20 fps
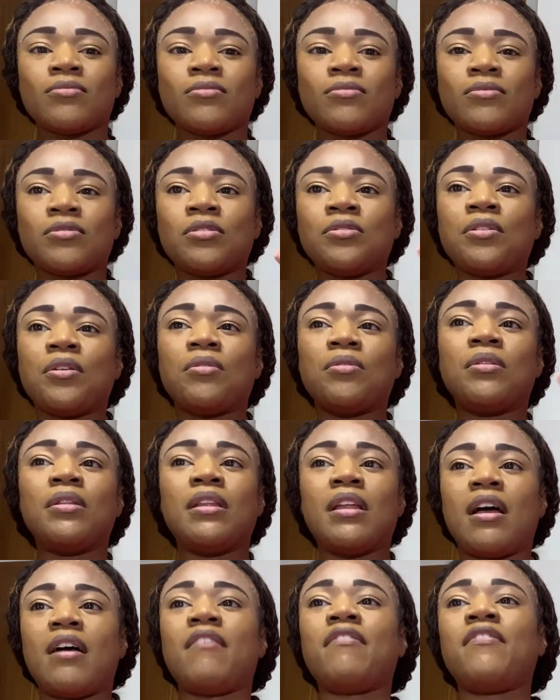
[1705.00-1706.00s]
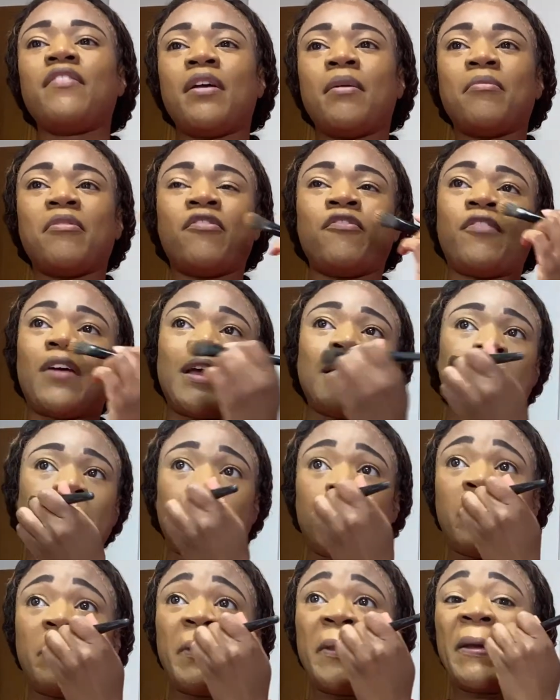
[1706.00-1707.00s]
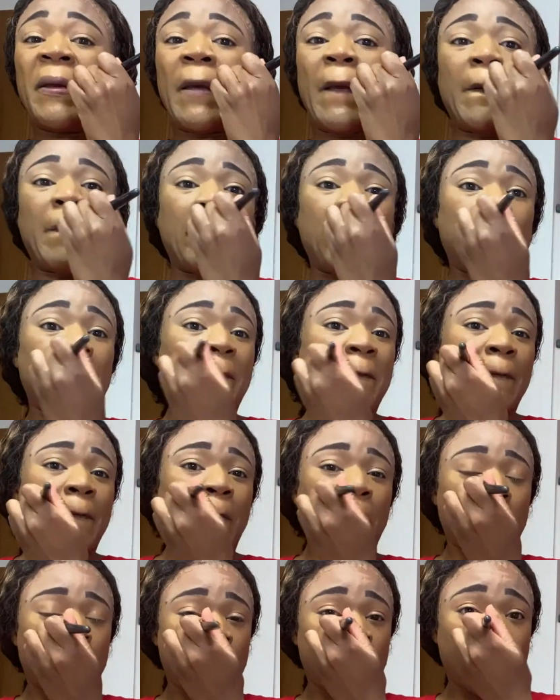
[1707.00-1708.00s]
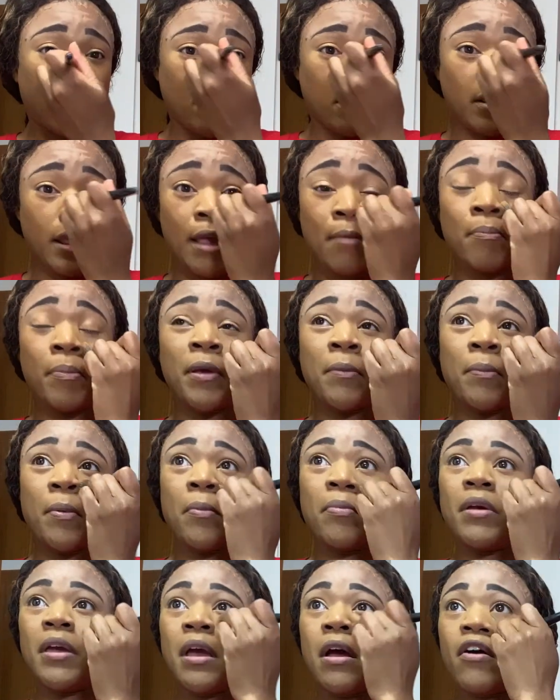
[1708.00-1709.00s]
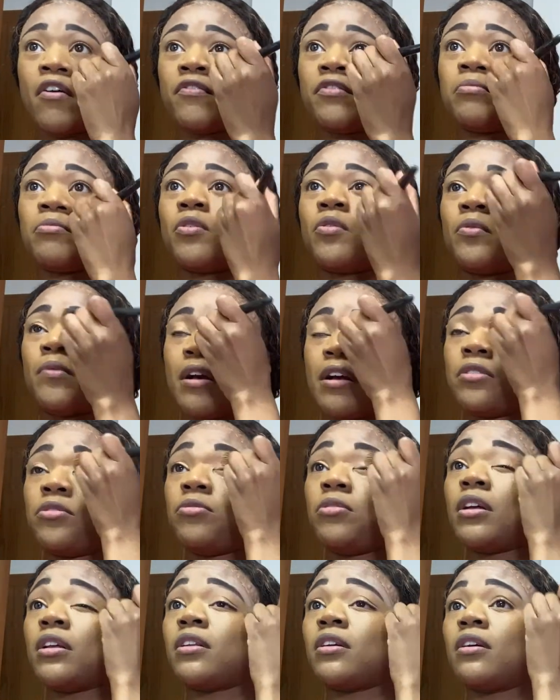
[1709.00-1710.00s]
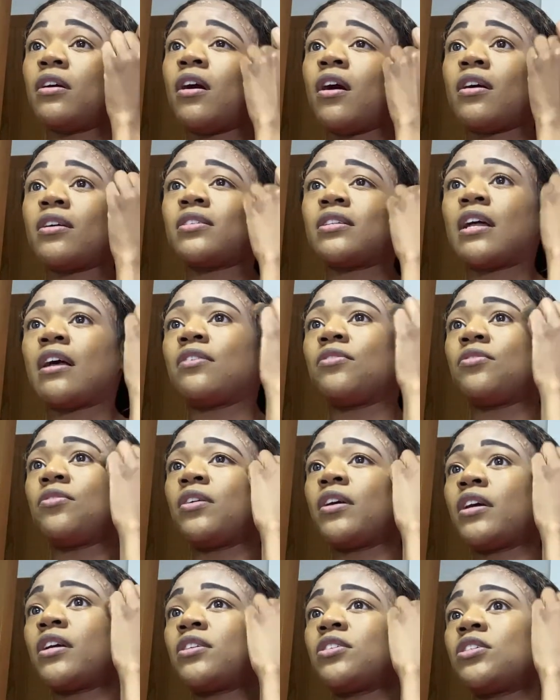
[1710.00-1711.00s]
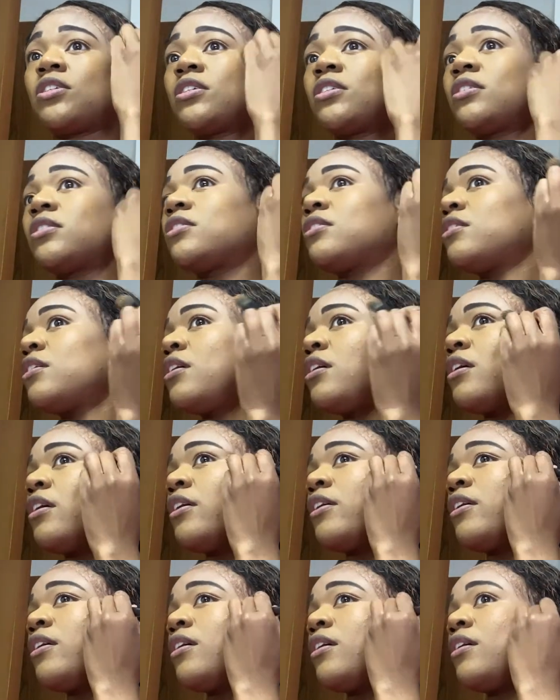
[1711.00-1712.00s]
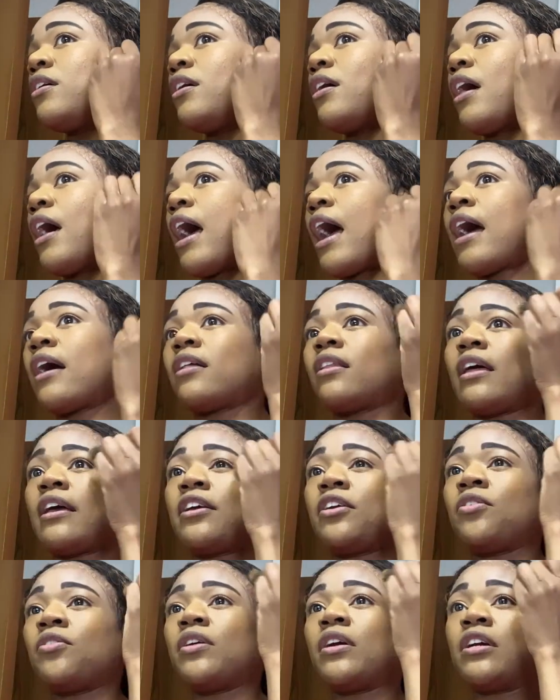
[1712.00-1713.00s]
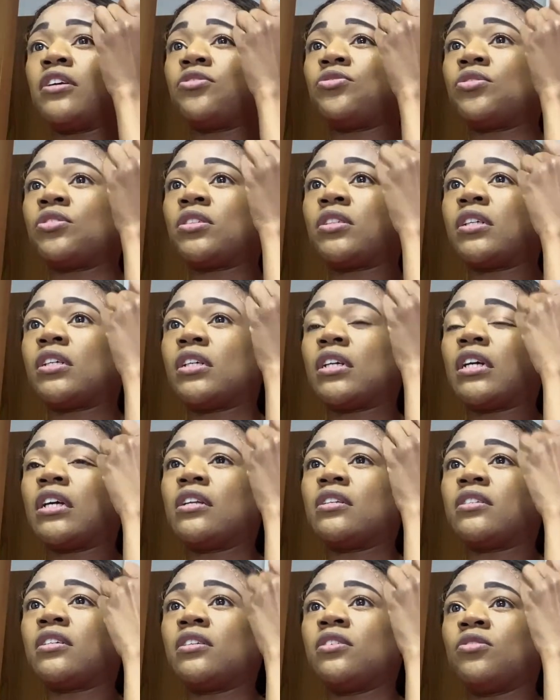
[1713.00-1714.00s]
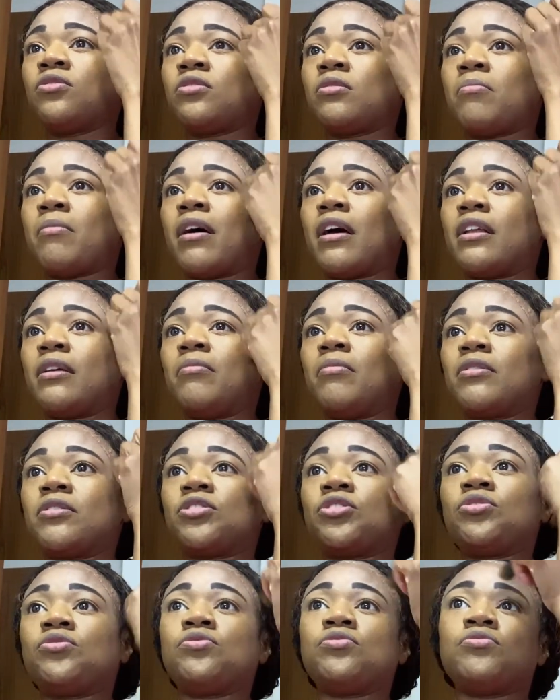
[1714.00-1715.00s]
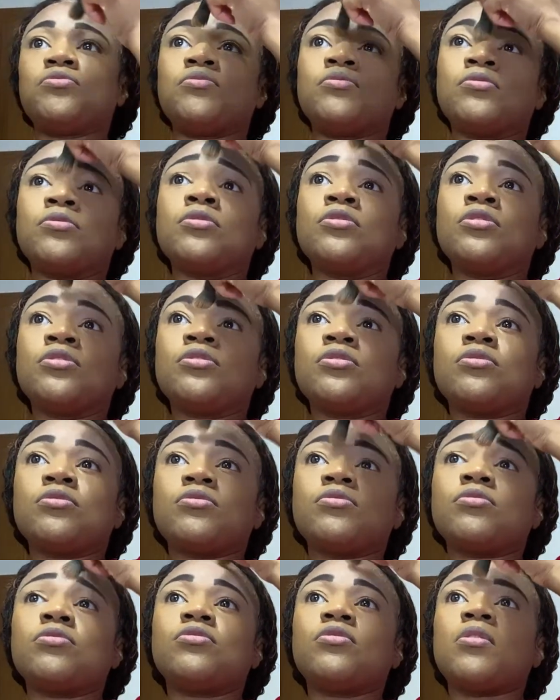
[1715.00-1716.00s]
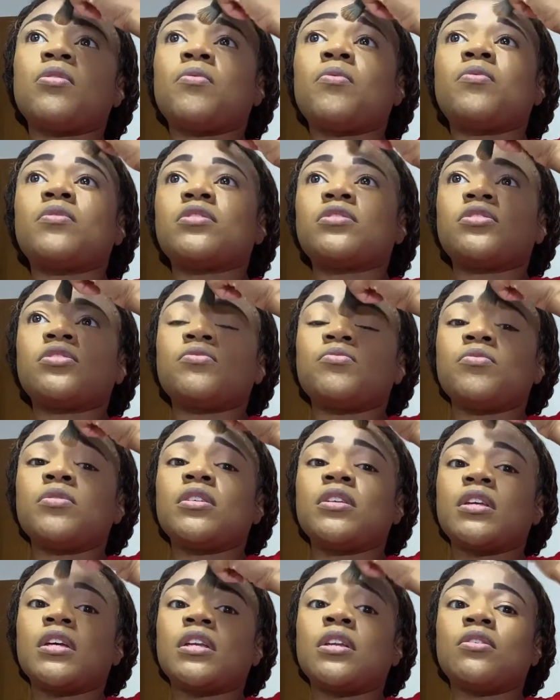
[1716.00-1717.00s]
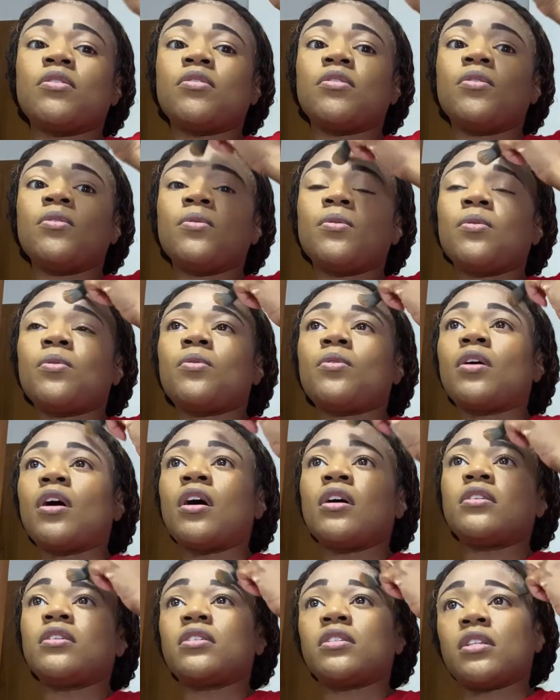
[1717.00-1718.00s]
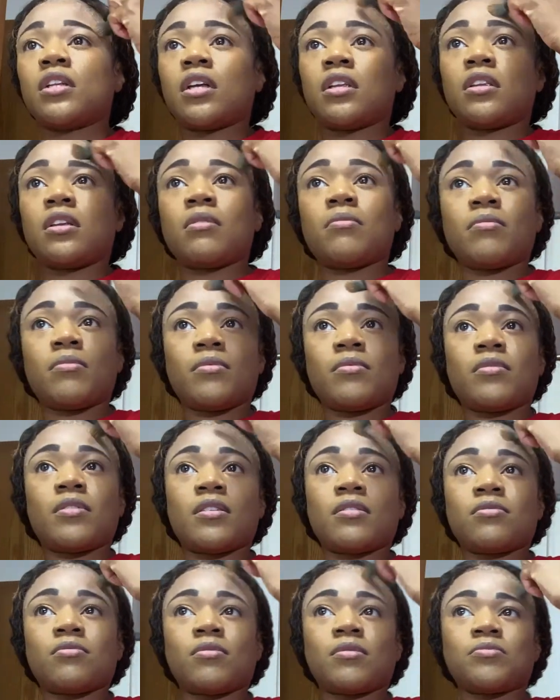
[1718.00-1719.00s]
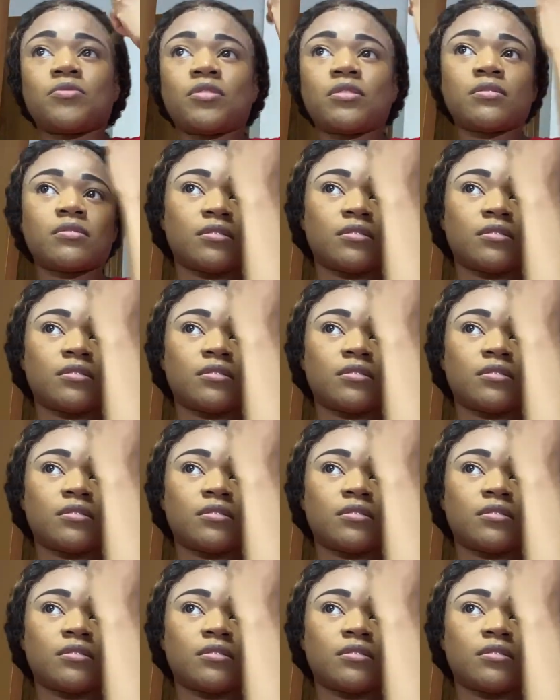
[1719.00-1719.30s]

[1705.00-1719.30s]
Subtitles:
love them effectively and let people be comfortable around you, let their guards down. You can't just act like you're interested in getting to know somebody, but you don't want to really understand them. That's what I'm trying to say.